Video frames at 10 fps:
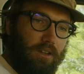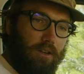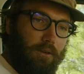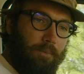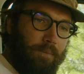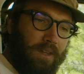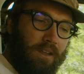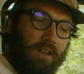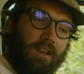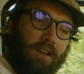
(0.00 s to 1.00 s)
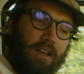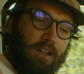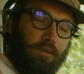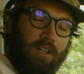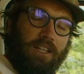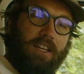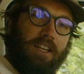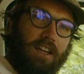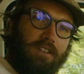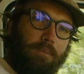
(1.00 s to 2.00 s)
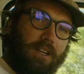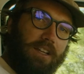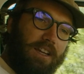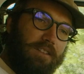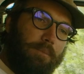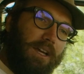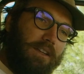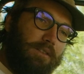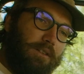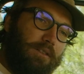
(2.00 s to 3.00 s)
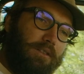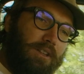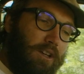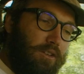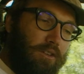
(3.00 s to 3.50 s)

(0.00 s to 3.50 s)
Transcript: So it's really a case-by-case basis.